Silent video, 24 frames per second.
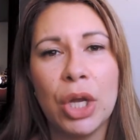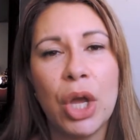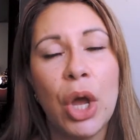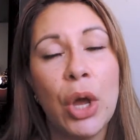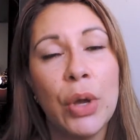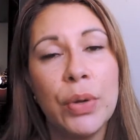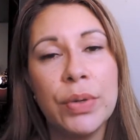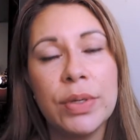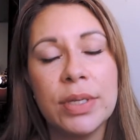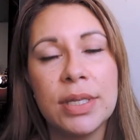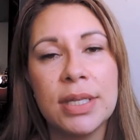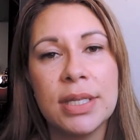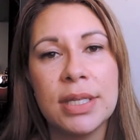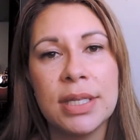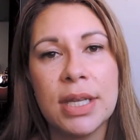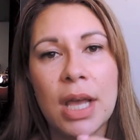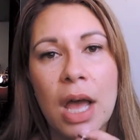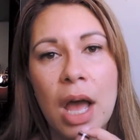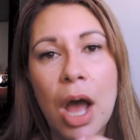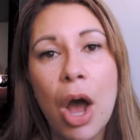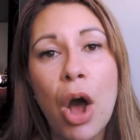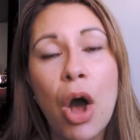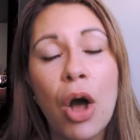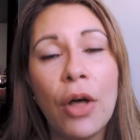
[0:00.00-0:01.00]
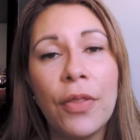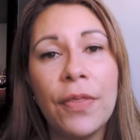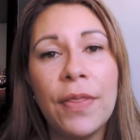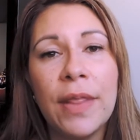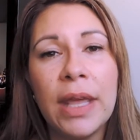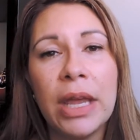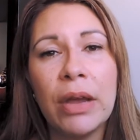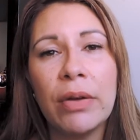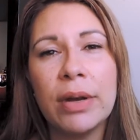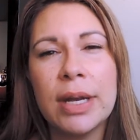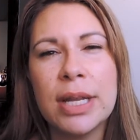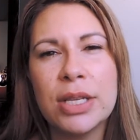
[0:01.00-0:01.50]
of coats
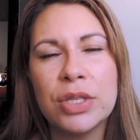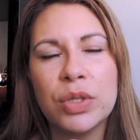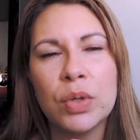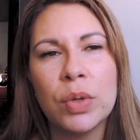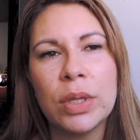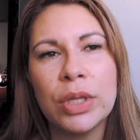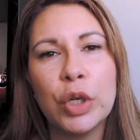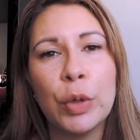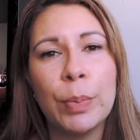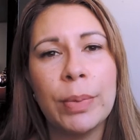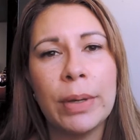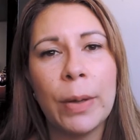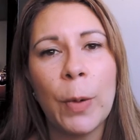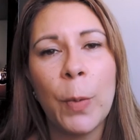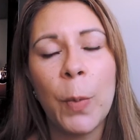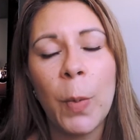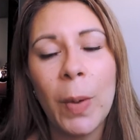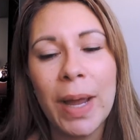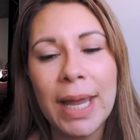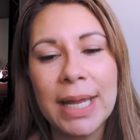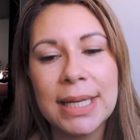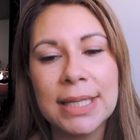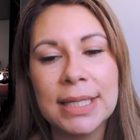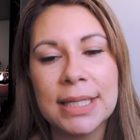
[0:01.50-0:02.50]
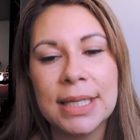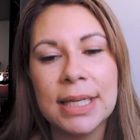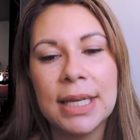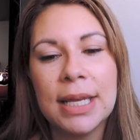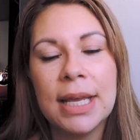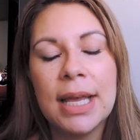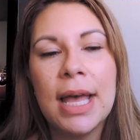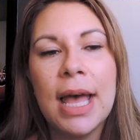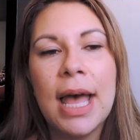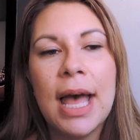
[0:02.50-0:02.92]
on there and it's still a little bit wet,